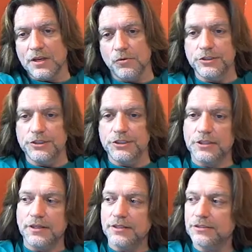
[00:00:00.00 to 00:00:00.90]
we're just
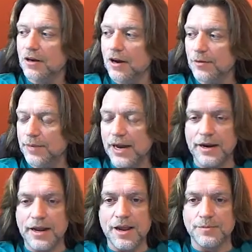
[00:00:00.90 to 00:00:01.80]
going to talk about
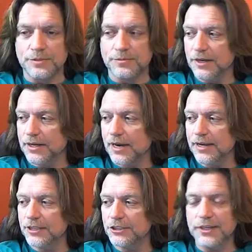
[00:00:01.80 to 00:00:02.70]
amps. I'm going to kind of
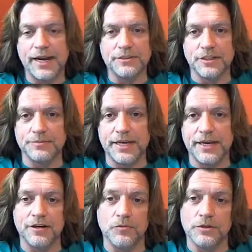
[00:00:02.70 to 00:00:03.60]
get you guys
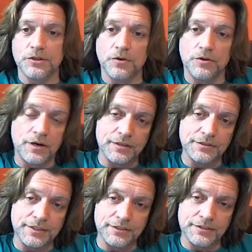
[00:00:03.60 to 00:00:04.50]
updated on what's going on in
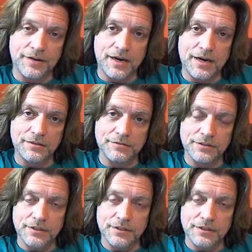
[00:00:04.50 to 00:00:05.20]
65.